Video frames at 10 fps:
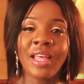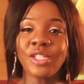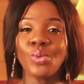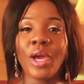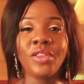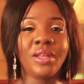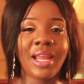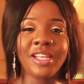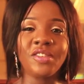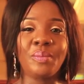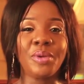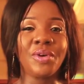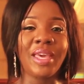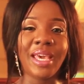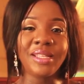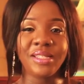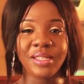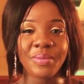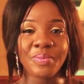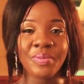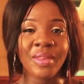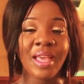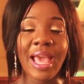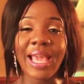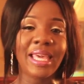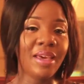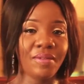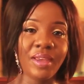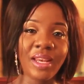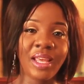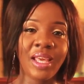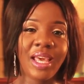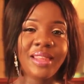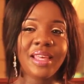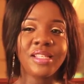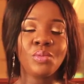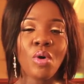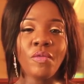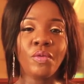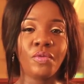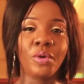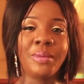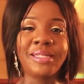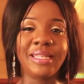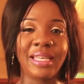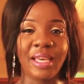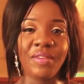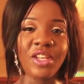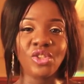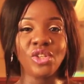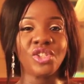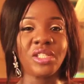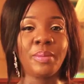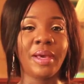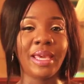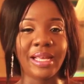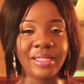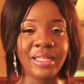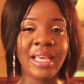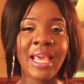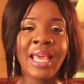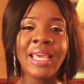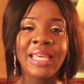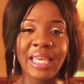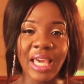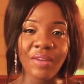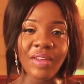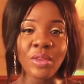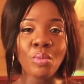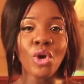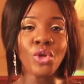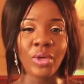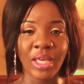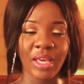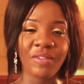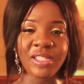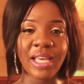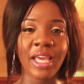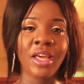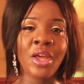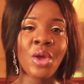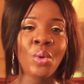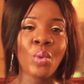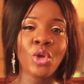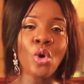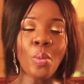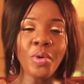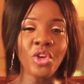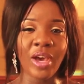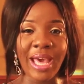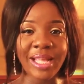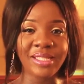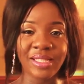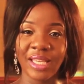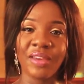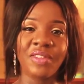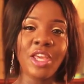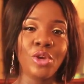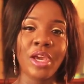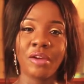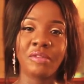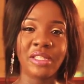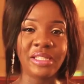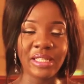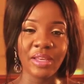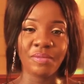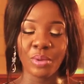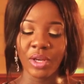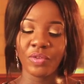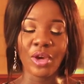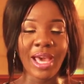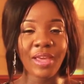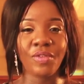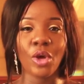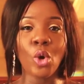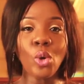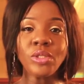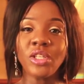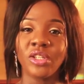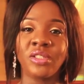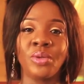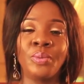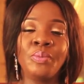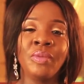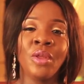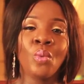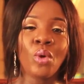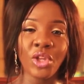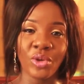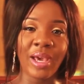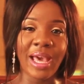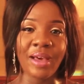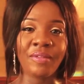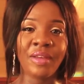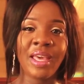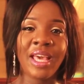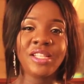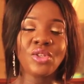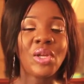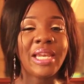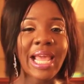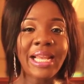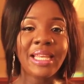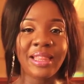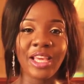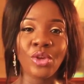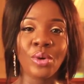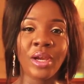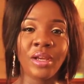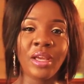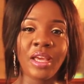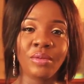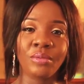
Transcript: That's why the likes of Bill Gates are giving. There's more fulfillment in giving. It's not just about getting. Give, and the more you give, it's like when you open your hands to give, then you can receive. But if you're holding on to what you have, it's unlikely that you're